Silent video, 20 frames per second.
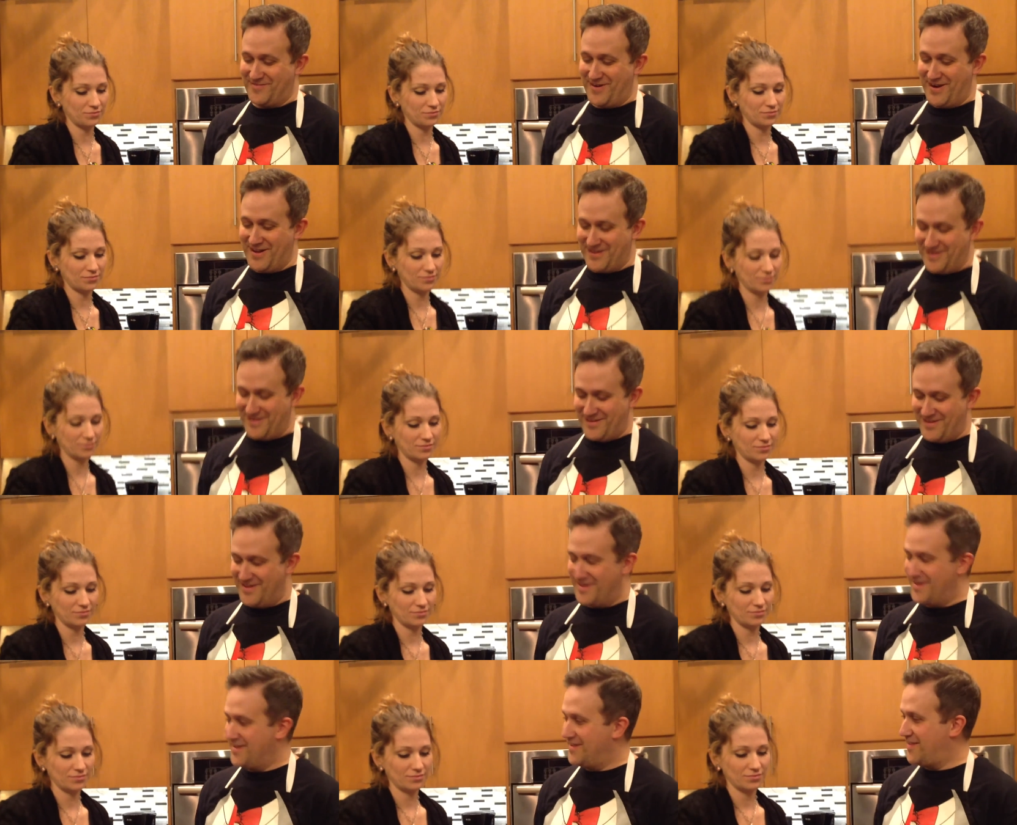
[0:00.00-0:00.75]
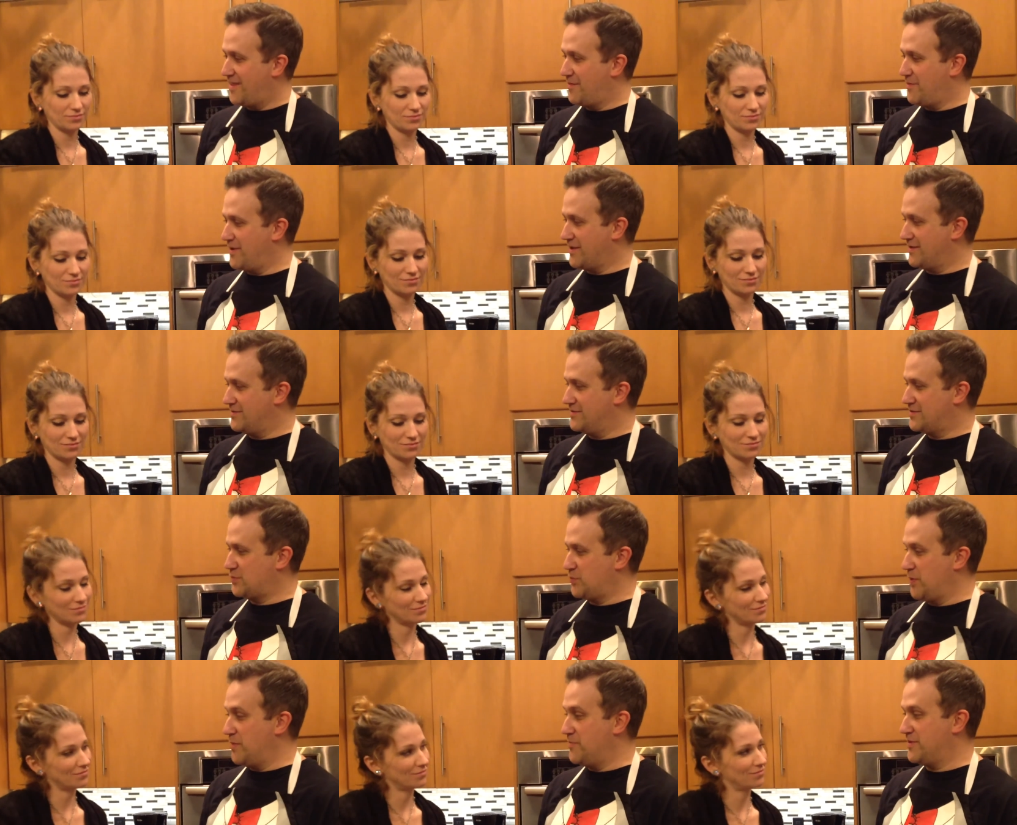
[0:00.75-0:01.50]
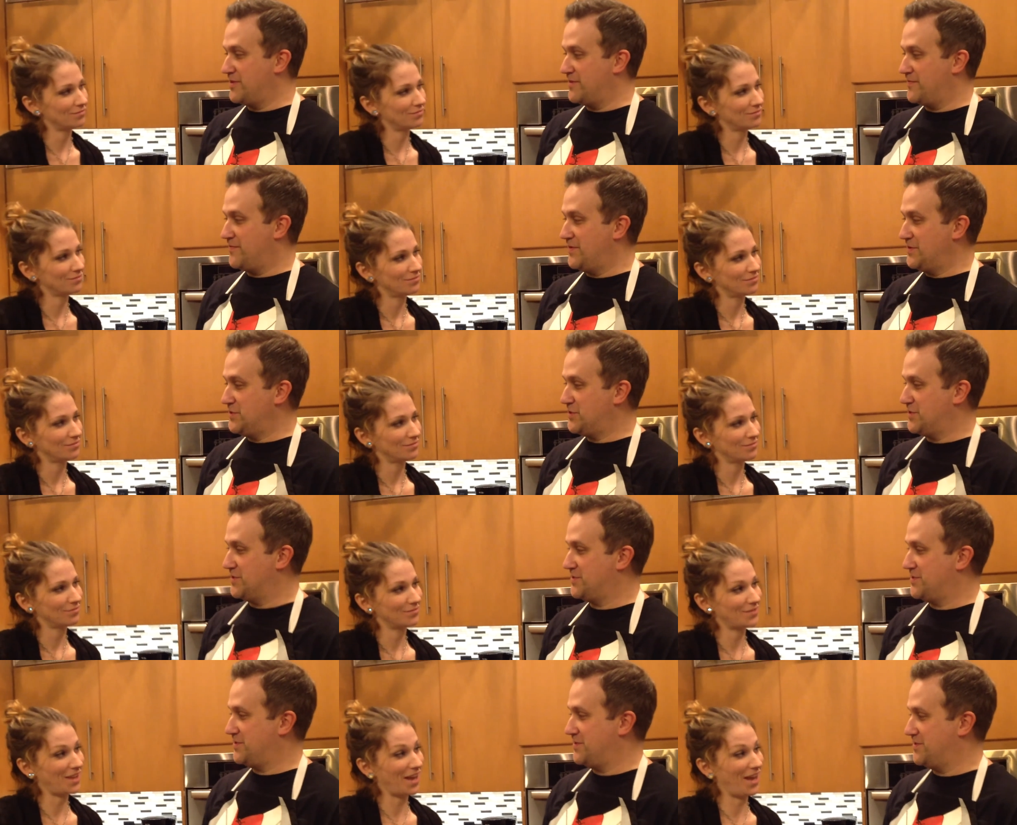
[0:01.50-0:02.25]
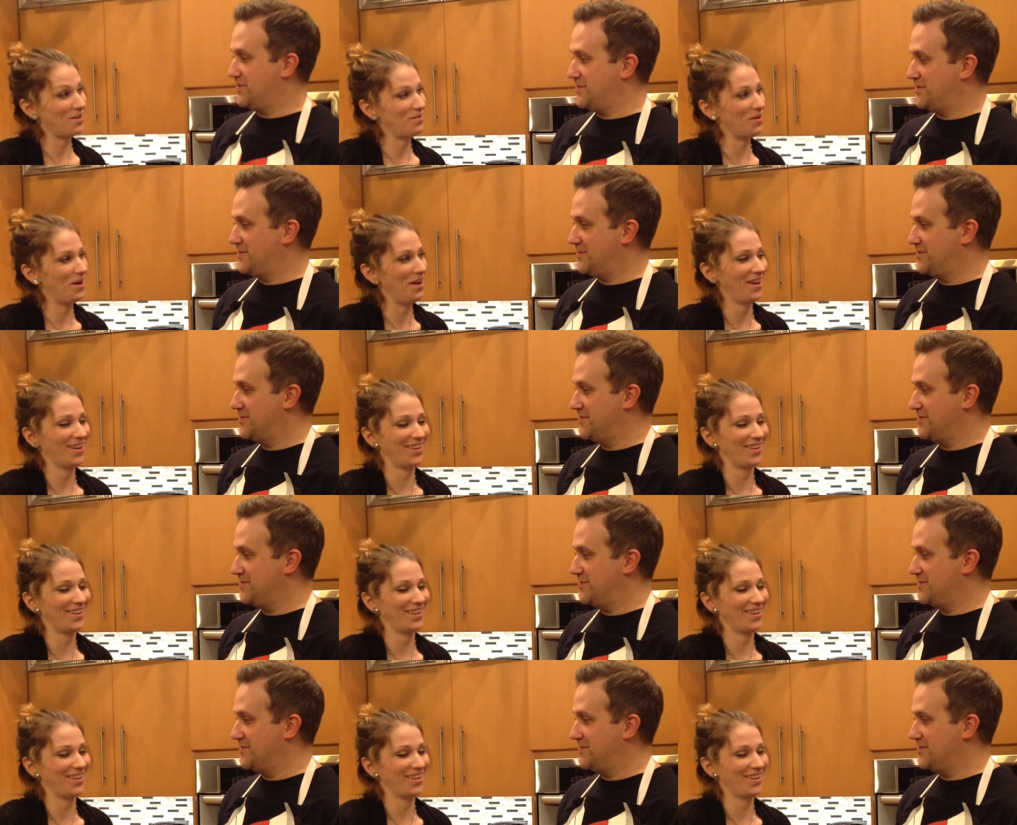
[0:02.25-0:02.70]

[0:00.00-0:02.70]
Speaker 1: right. They might swim with the fishes. They might.